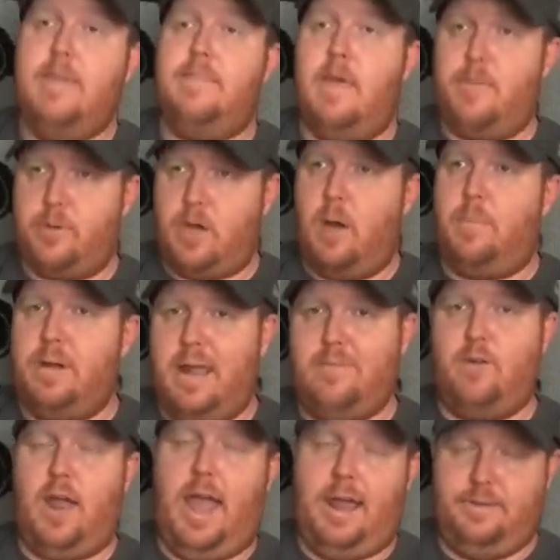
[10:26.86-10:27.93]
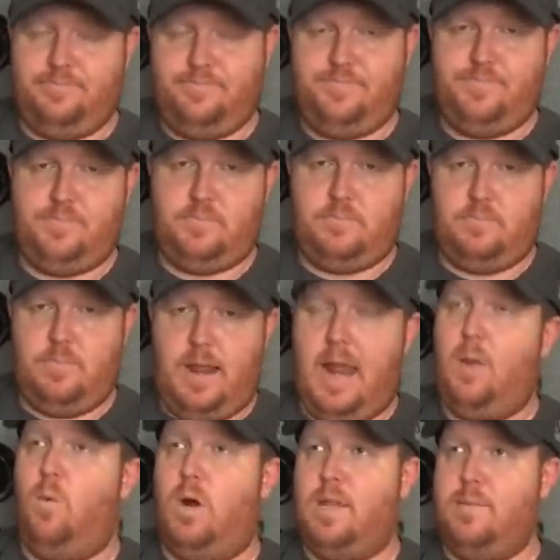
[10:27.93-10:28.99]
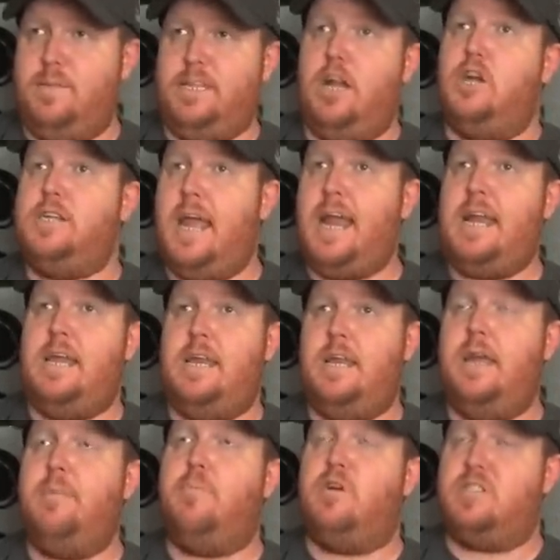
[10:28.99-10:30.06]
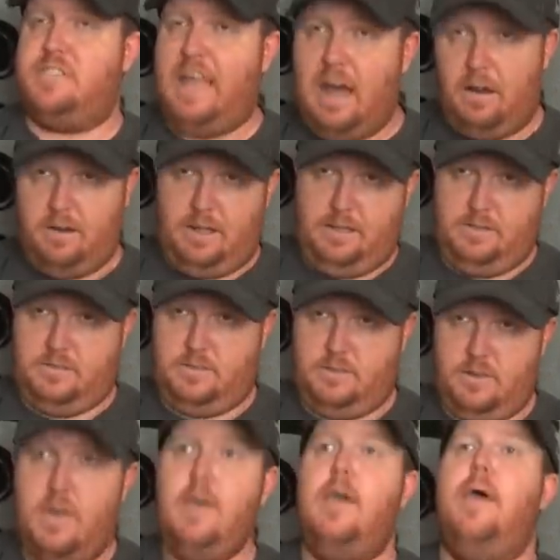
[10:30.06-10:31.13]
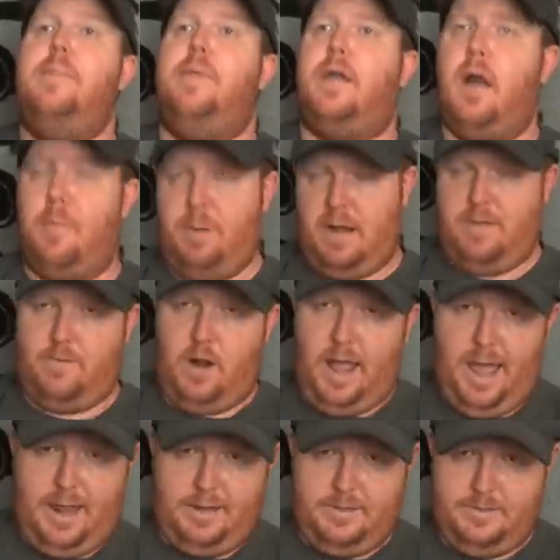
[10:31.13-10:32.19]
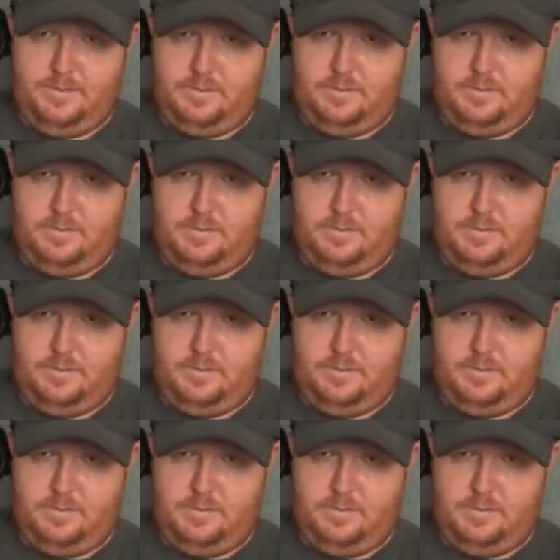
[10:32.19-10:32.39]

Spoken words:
that the company ever had. And one of the most entertaining personalities the company ever had.